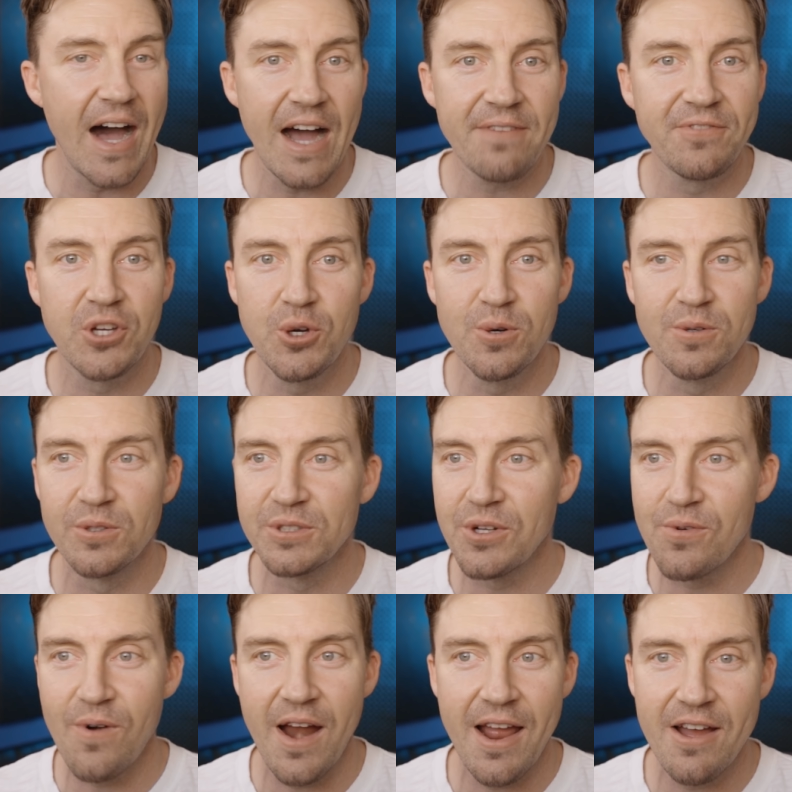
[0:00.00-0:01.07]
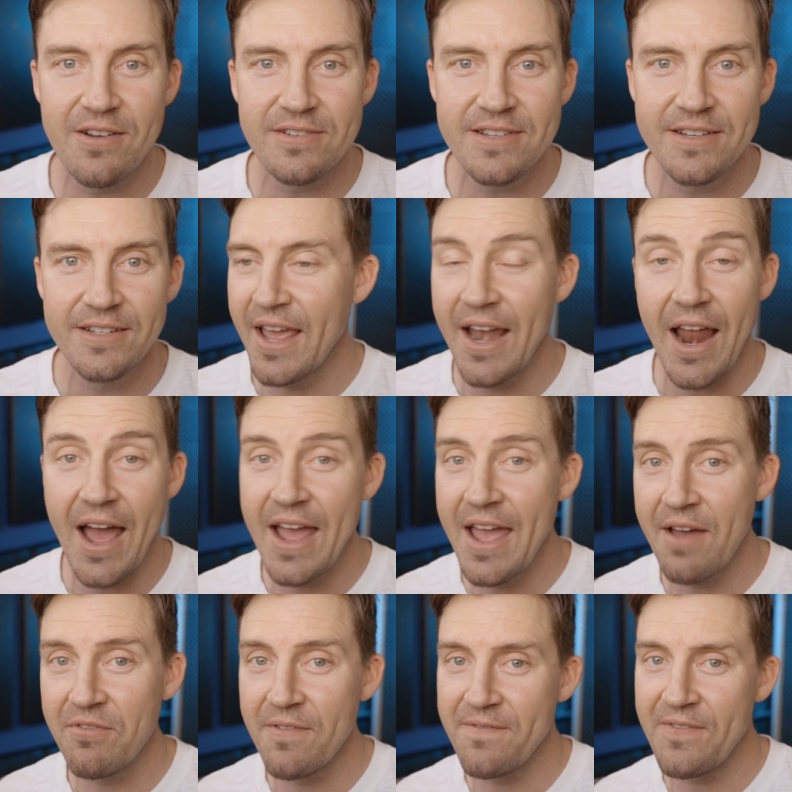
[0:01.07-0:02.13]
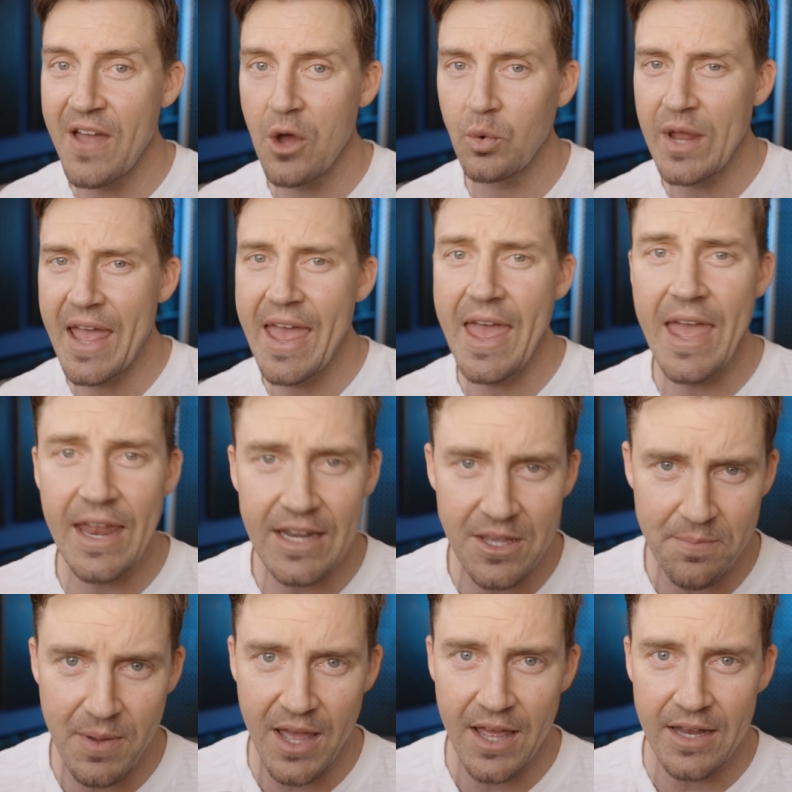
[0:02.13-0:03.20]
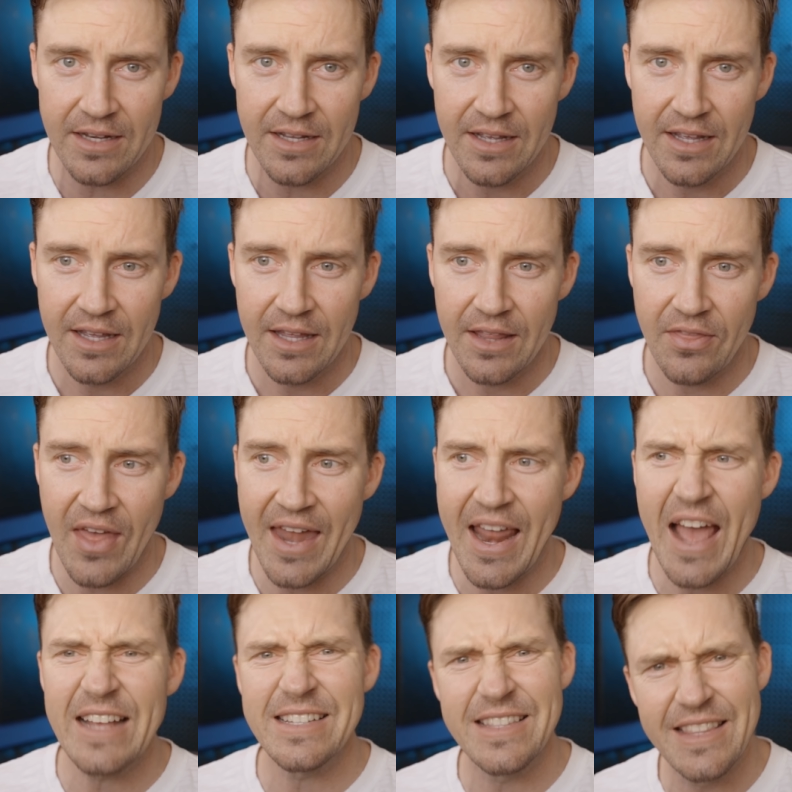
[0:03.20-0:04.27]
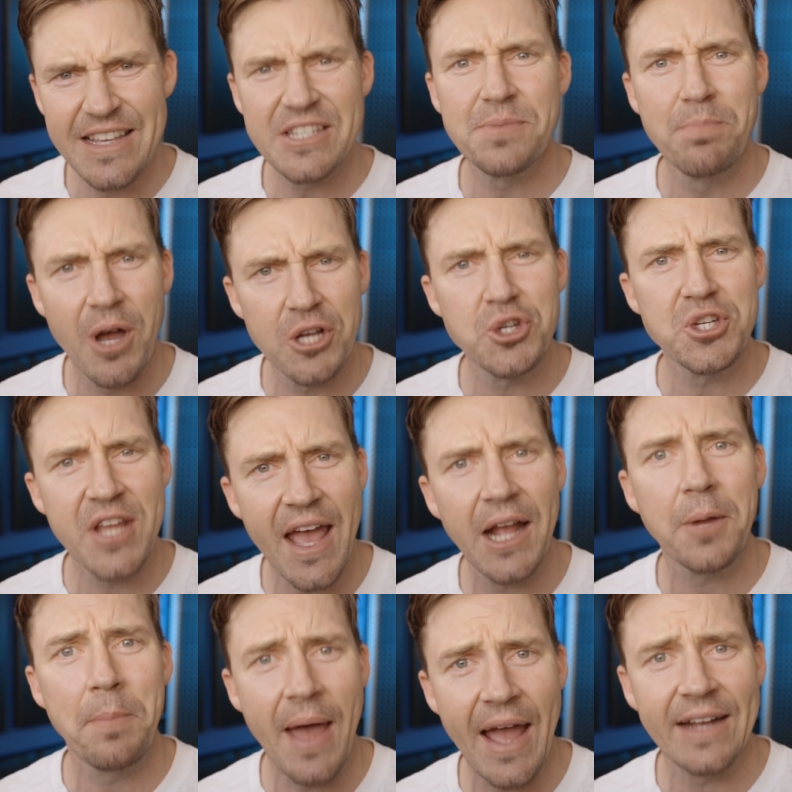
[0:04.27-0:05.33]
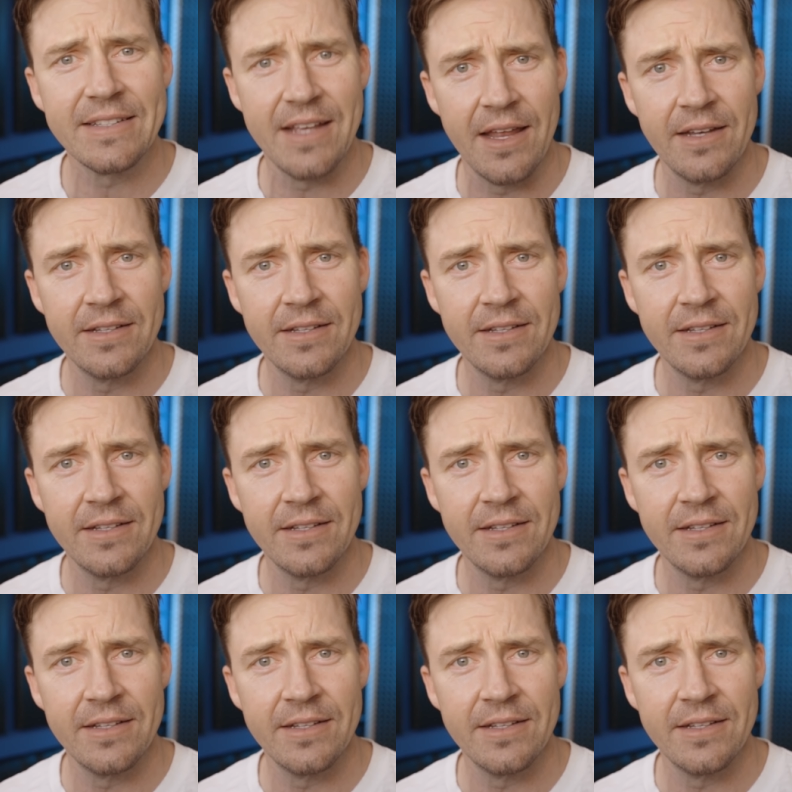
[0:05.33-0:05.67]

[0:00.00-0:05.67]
I've Googled around and I haven't found any bed that has this much tech packed in.